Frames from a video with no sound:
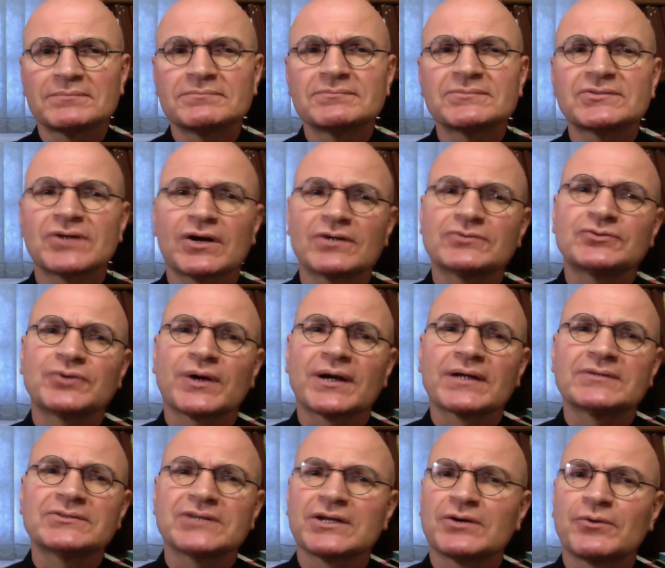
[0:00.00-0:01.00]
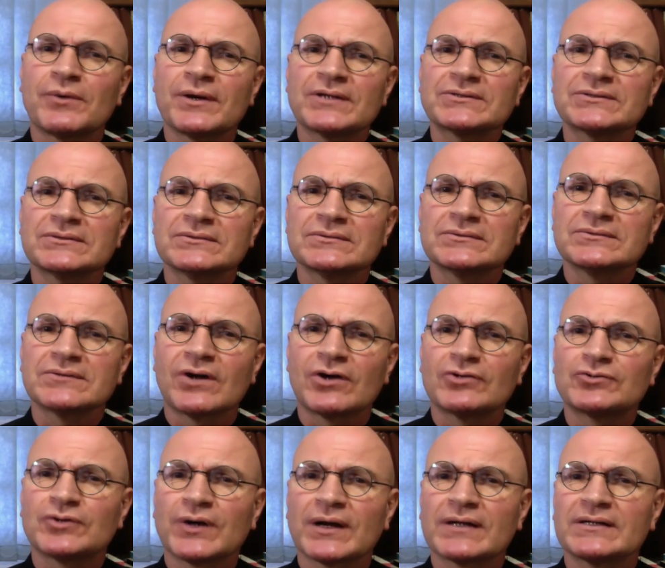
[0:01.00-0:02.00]
Star Trek Generations, Star
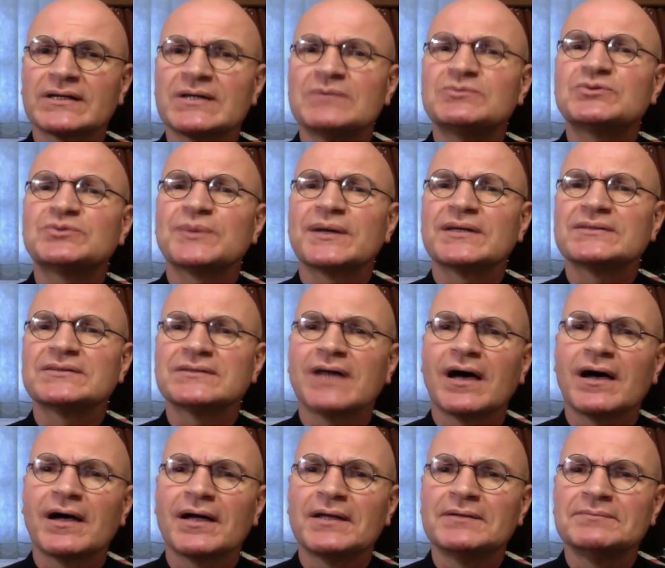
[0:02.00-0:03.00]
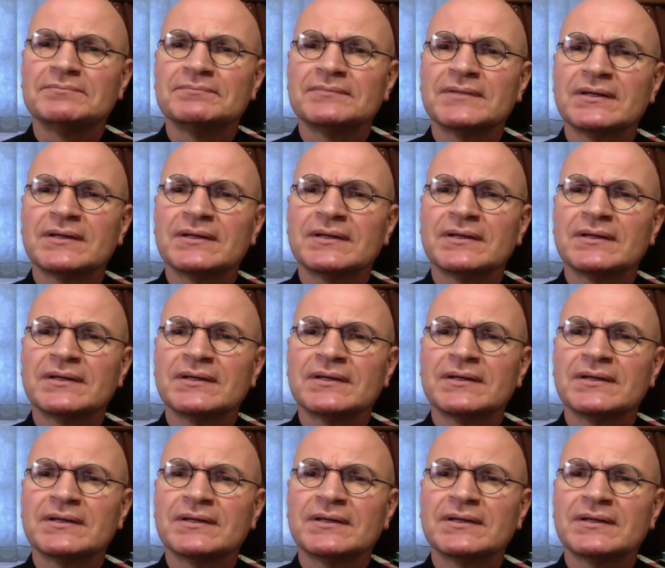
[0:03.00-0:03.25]
Trek Deep Space Nine,